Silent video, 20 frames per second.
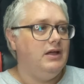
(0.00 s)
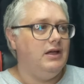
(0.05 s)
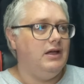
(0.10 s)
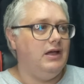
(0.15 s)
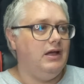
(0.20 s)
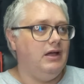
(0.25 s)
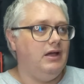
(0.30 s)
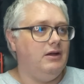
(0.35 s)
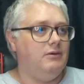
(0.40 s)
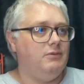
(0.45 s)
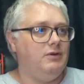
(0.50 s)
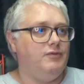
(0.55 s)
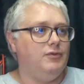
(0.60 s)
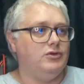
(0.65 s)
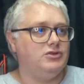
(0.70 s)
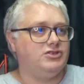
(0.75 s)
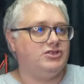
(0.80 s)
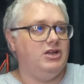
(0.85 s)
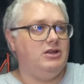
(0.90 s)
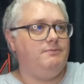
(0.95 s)
We've
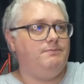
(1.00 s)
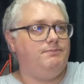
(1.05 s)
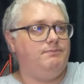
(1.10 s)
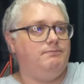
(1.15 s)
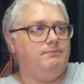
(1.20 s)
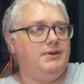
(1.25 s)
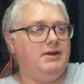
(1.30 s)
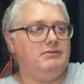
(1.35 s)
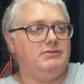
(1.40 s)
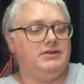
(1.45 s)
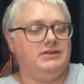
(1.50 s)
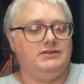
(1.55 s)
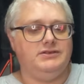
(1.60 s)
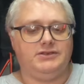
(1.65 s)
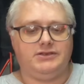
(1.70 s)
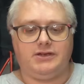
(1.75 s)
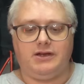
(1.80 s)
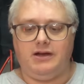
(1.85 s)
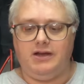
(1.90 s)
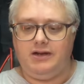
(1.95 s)
also building the
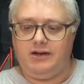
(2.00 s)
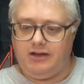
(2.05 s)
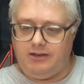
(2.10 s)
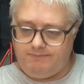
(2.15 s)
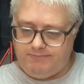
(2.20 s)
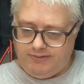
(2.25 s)
Skyline,